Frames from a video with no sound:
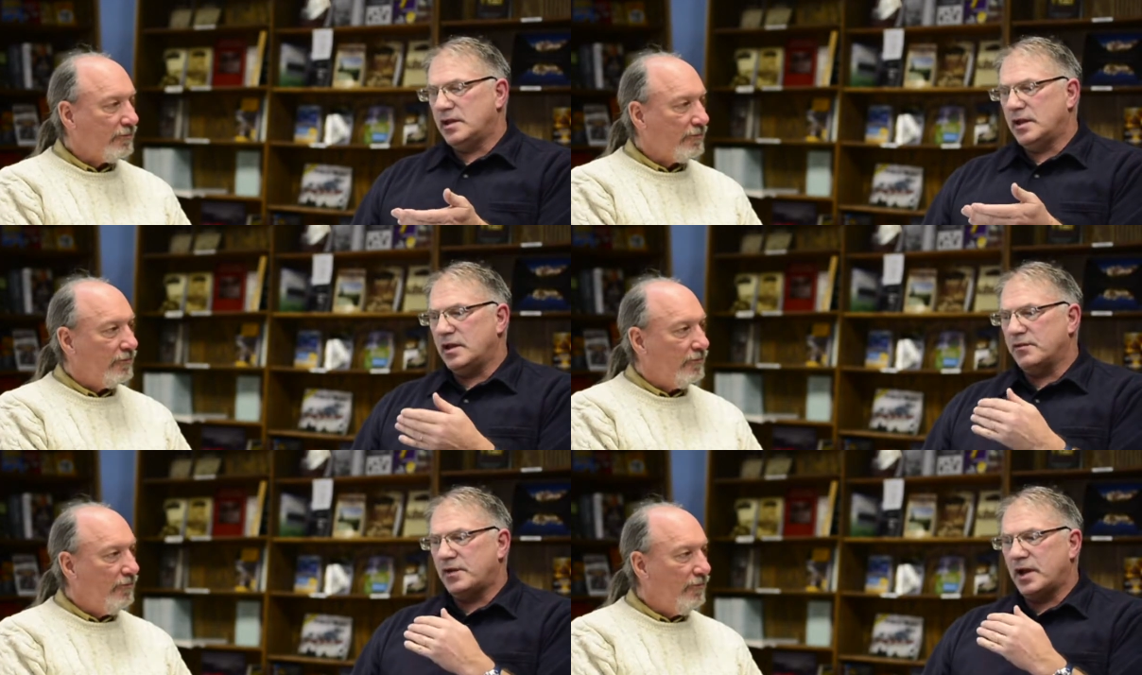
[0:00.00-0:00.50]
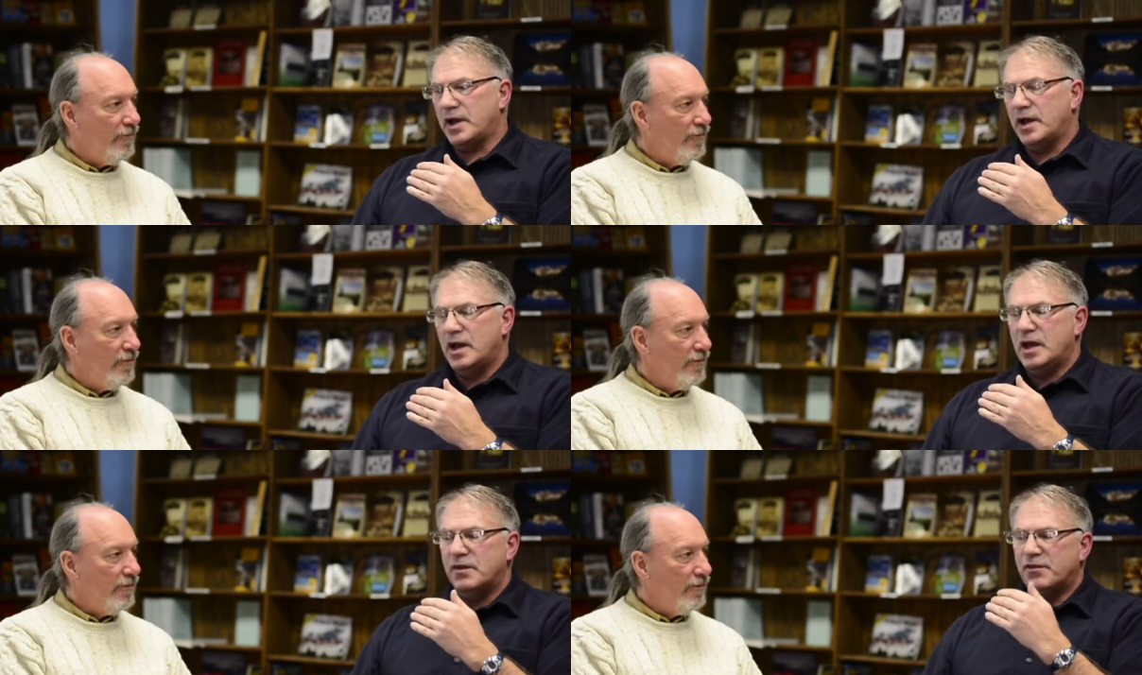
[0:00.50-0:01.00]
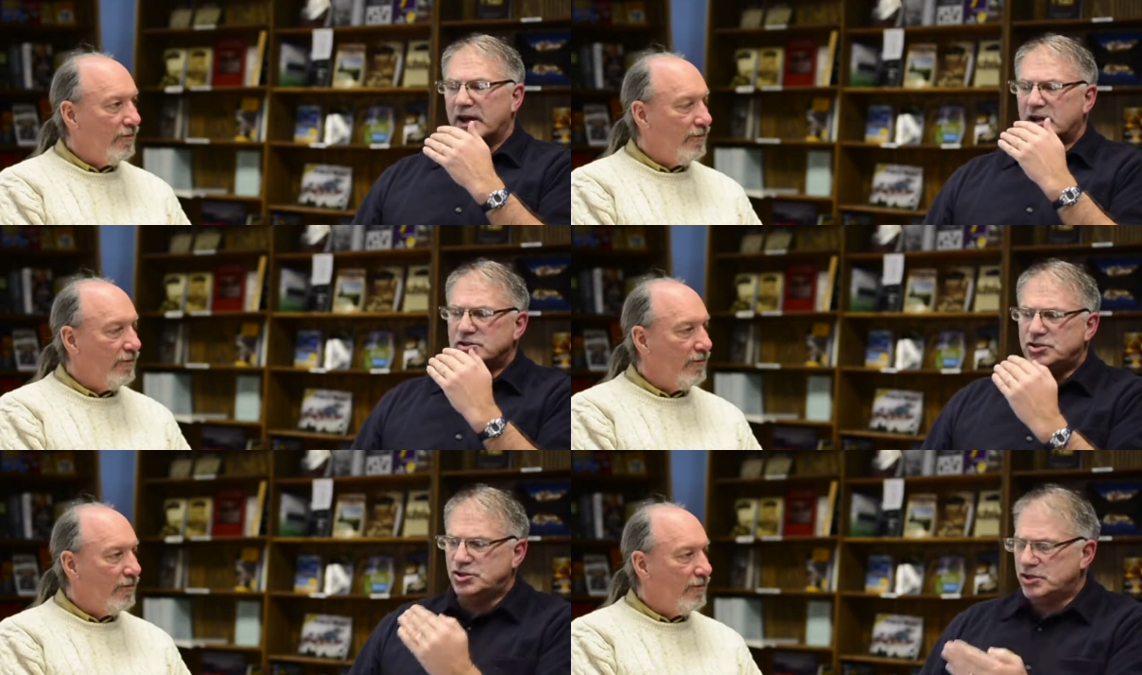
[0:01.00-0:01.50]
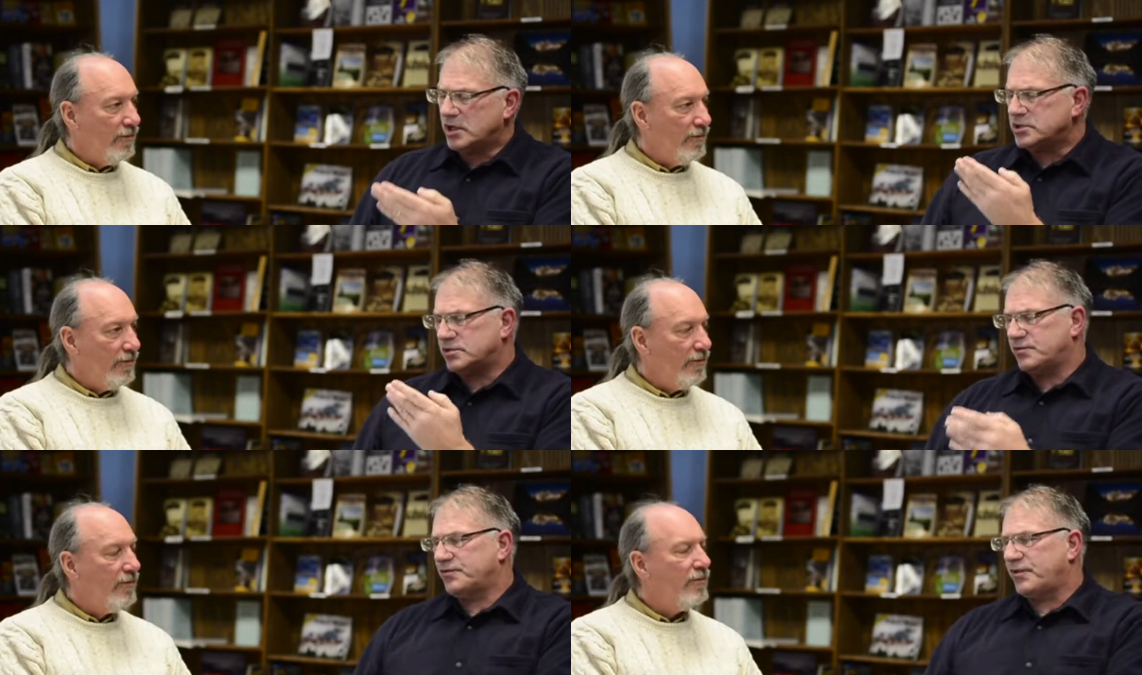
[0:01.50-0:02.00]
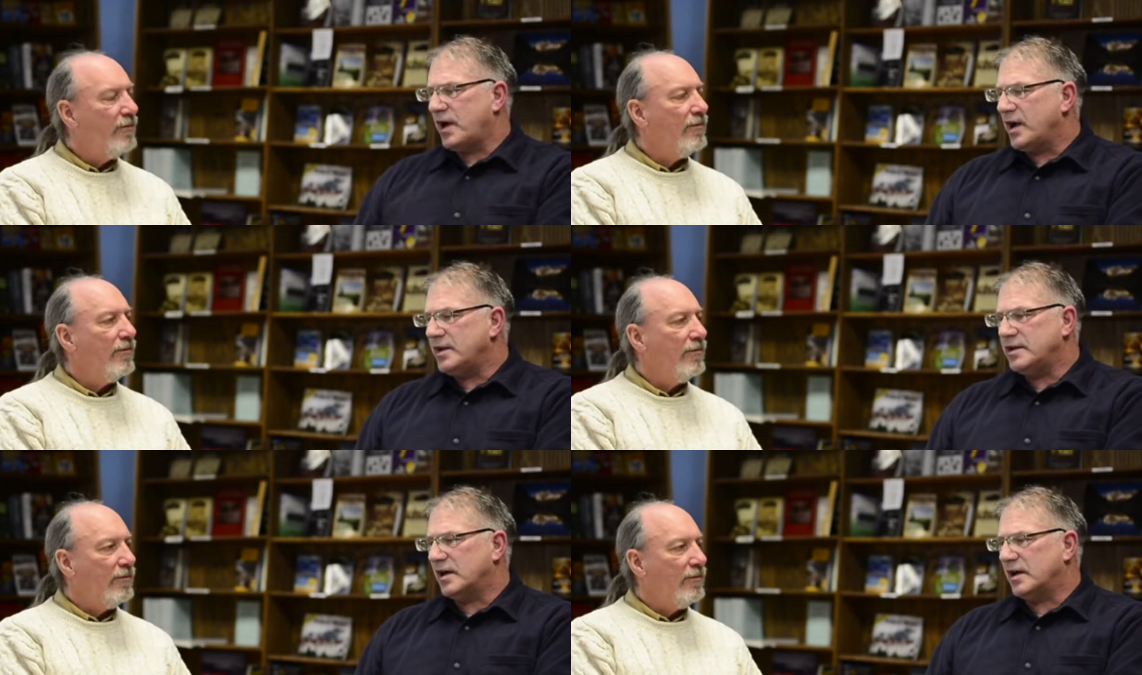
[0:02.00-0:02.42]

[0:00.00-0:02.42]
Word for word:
Speaker 1: that if I if I could just find